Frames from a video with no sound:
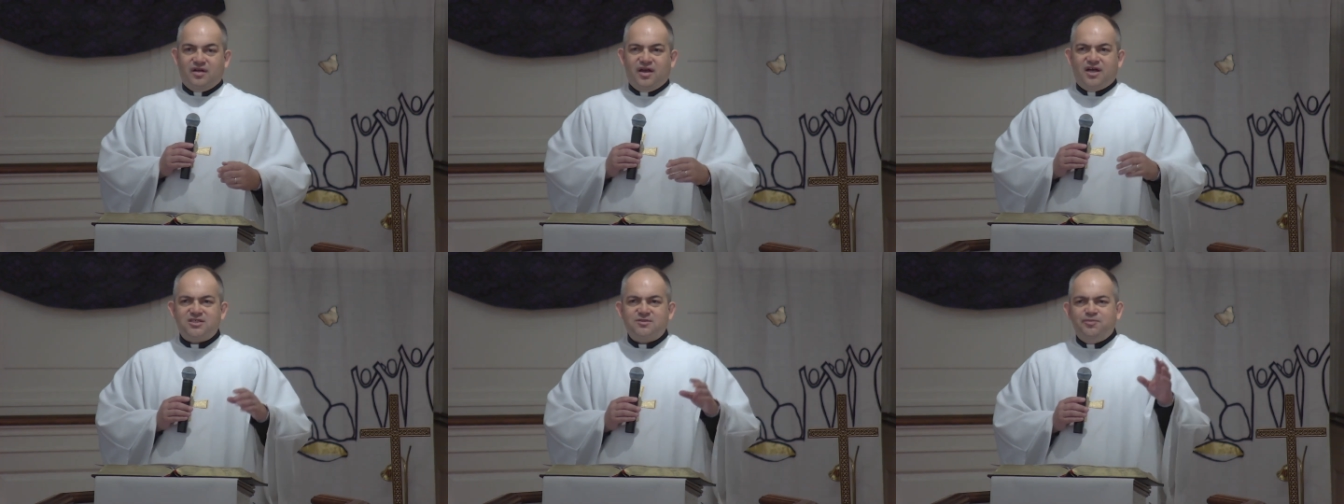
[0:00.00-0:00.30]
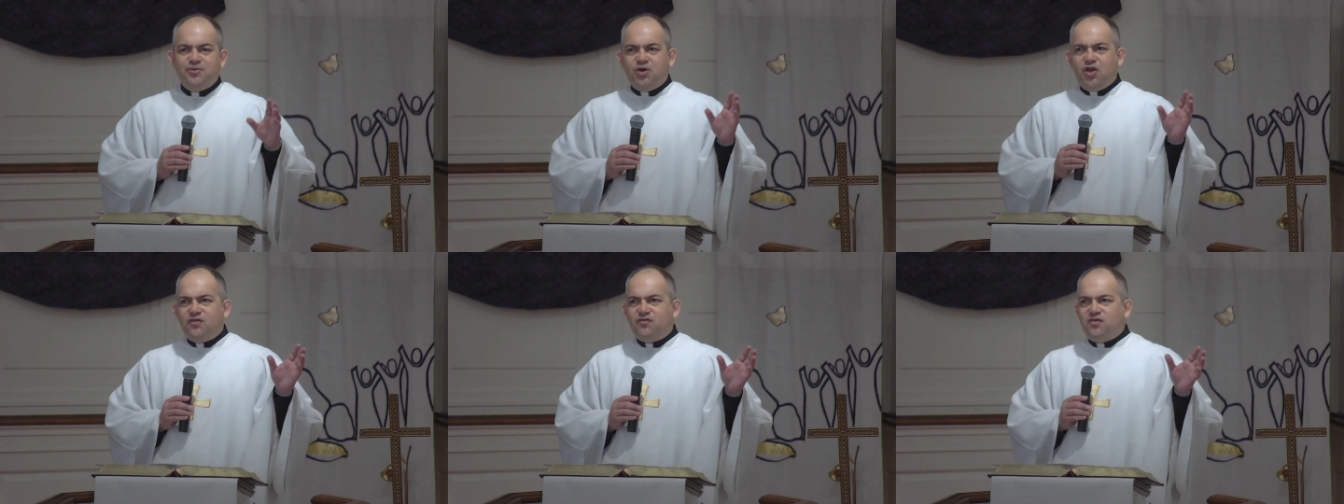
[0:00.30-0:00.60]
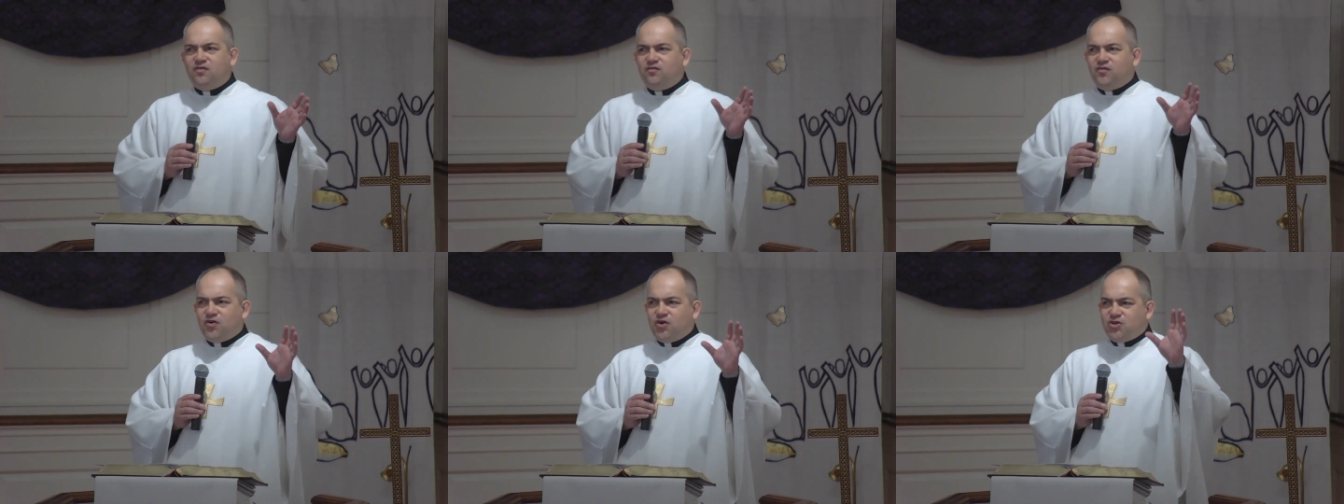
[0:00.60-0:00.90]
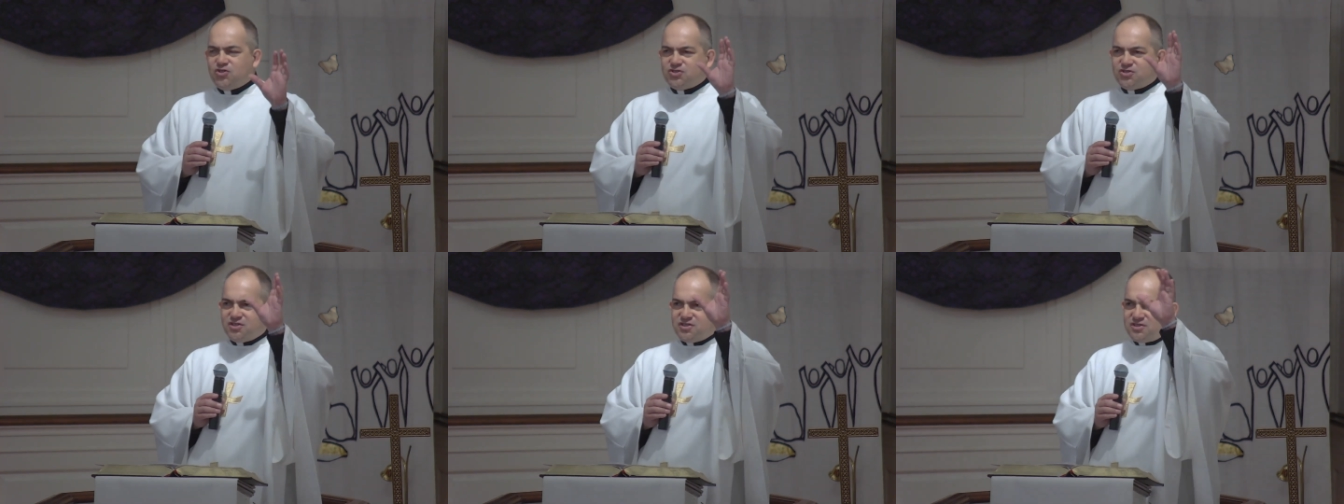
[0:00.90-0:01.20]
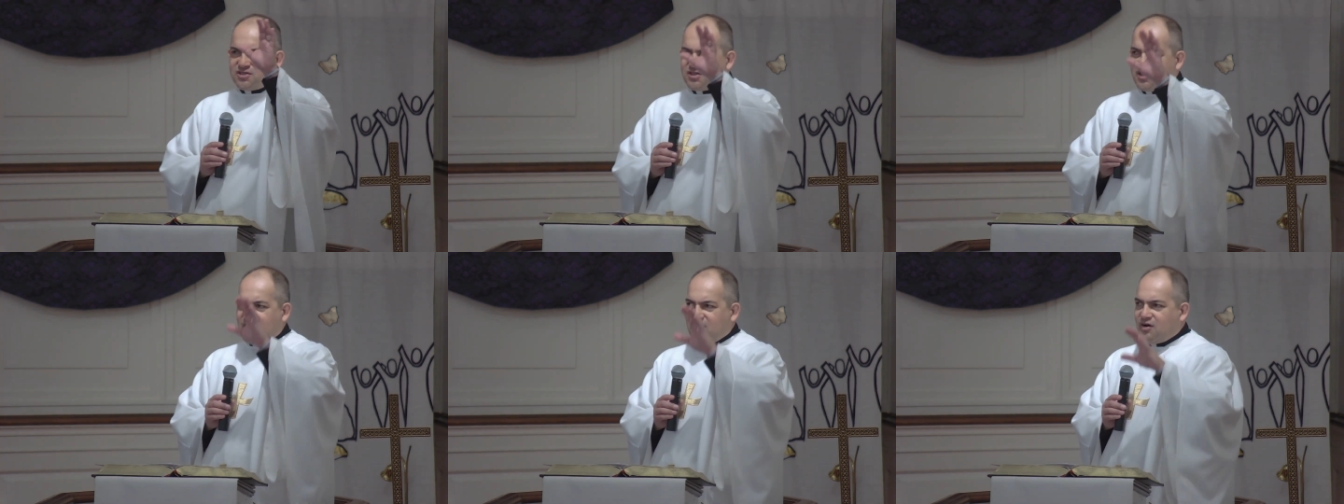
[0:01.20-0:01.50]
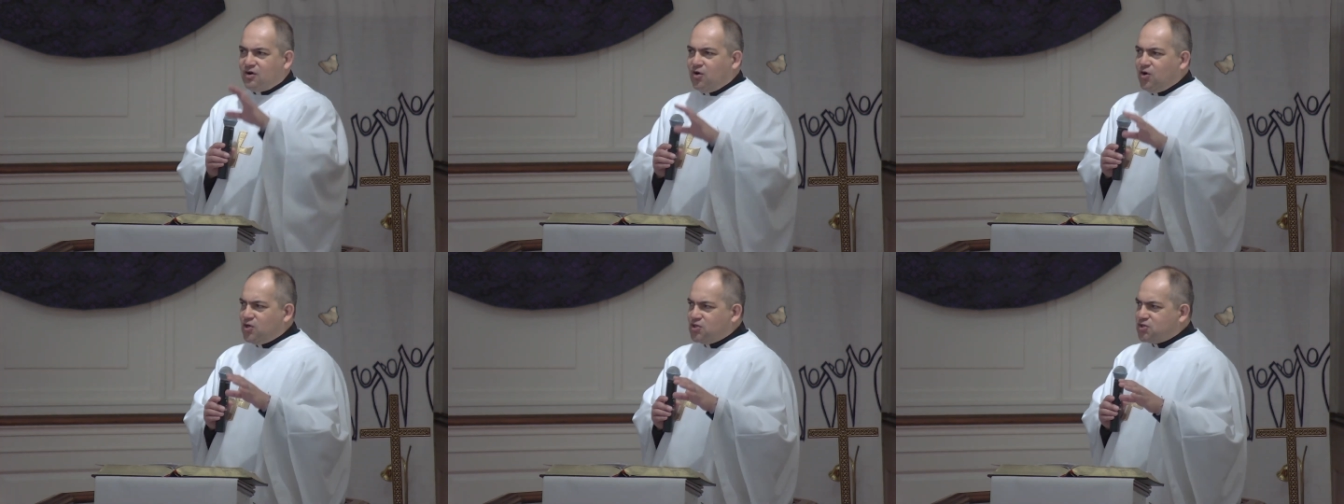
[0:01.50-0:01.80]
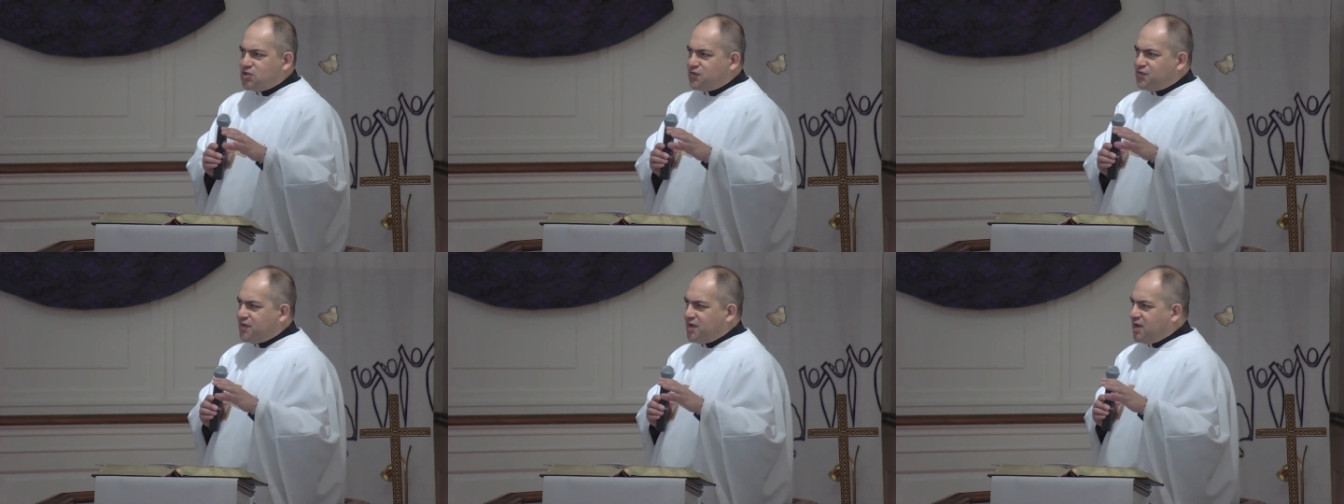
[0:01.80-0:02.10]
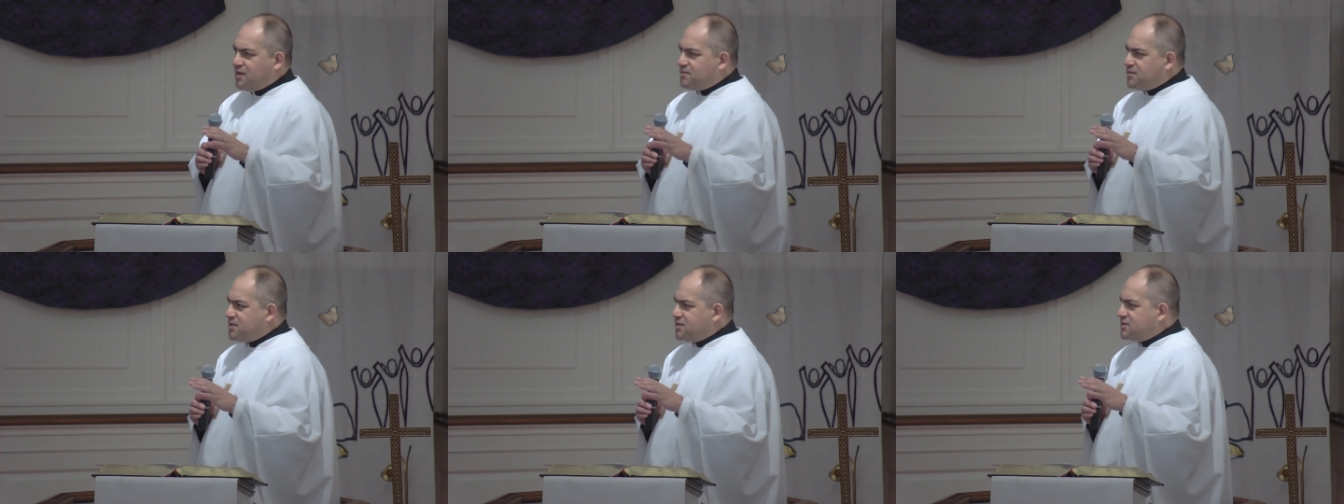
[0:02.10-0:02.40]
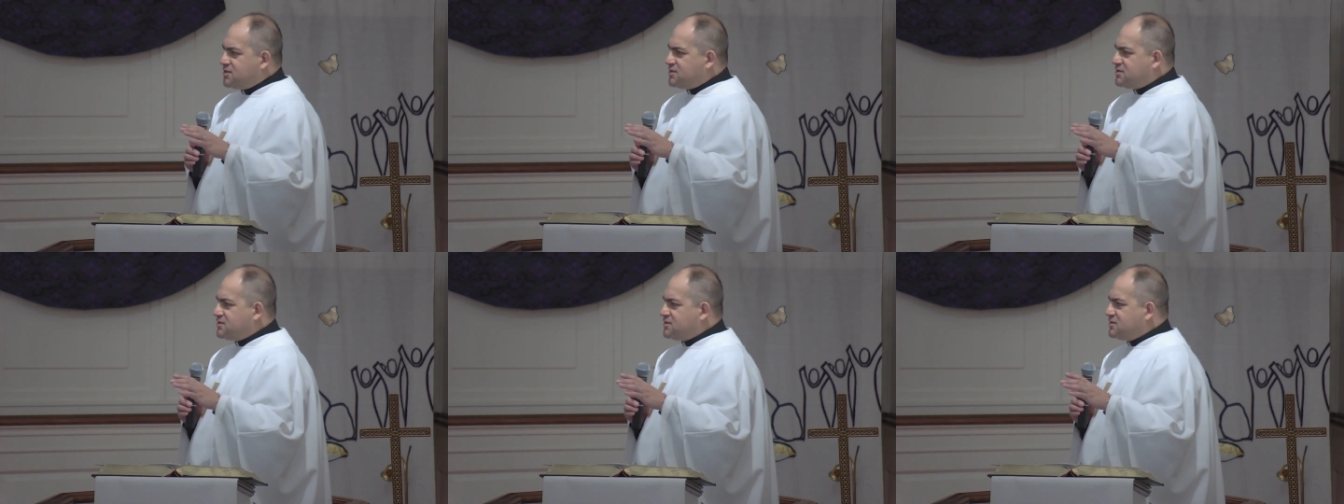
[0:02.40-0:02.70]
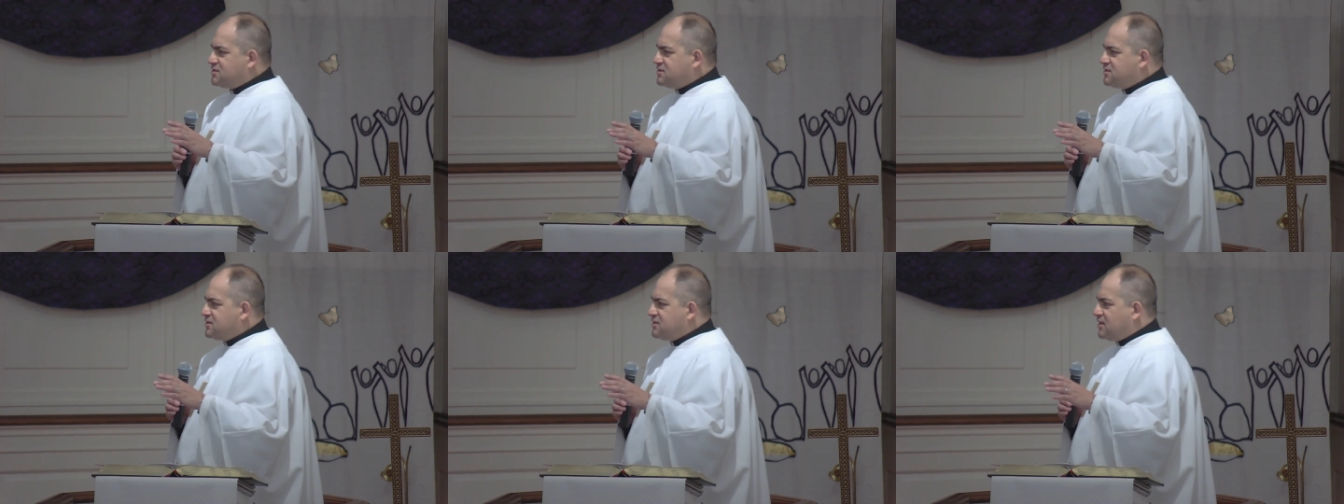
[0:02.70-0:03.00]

He has beautiful verses that are also famous,